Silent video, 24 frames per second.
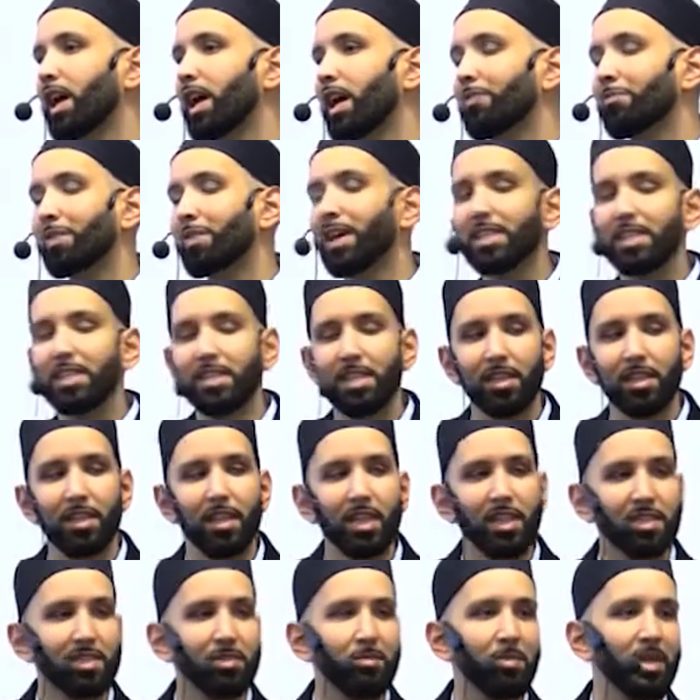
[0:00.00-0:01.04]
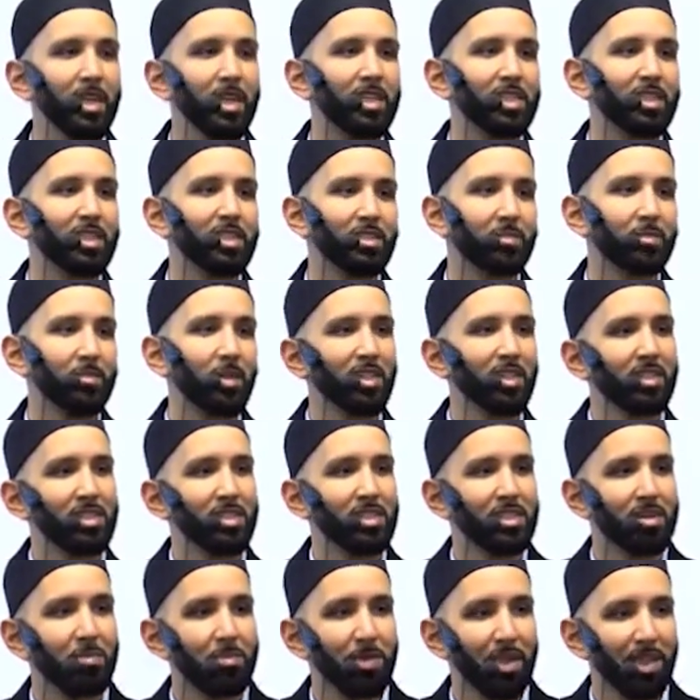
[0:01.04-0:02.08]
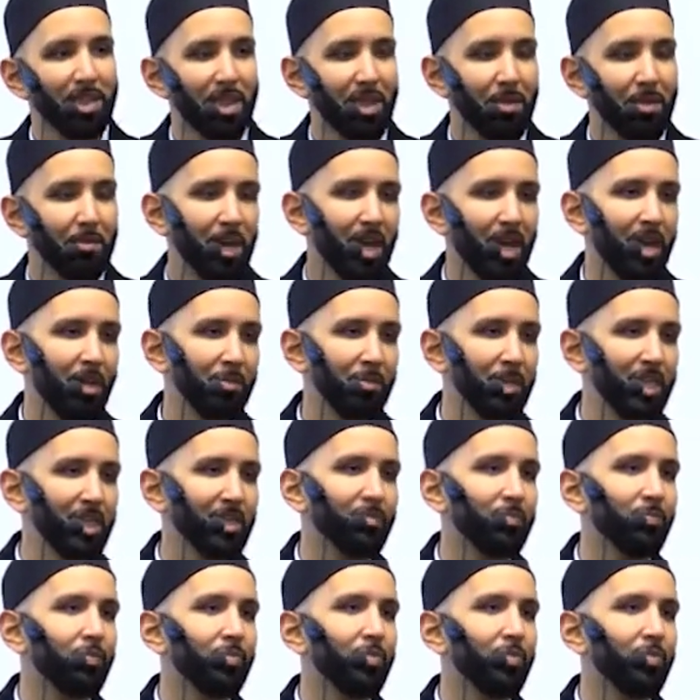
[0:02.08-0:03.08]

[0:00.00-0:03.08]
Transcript: And we ask Allah to make us amongst them. Allahumma ameen.